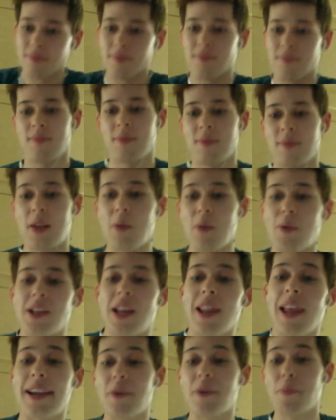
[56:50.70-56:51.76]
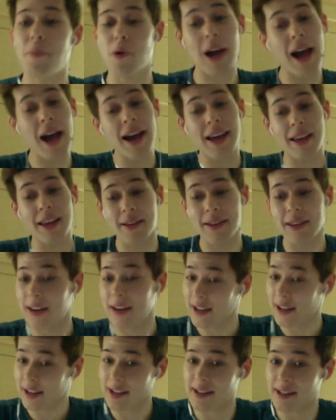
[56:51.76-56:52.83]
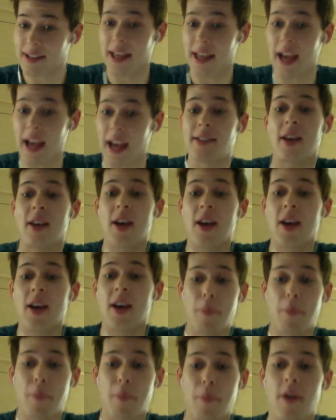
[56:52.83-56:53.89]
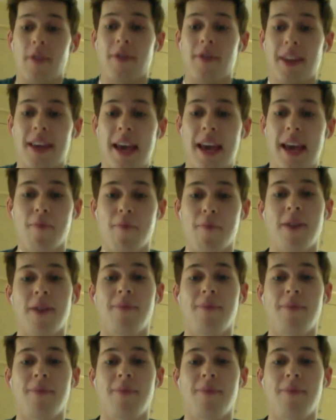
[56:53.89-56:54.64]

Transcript: he was a likable guy, and I guess that's a part of the game, right?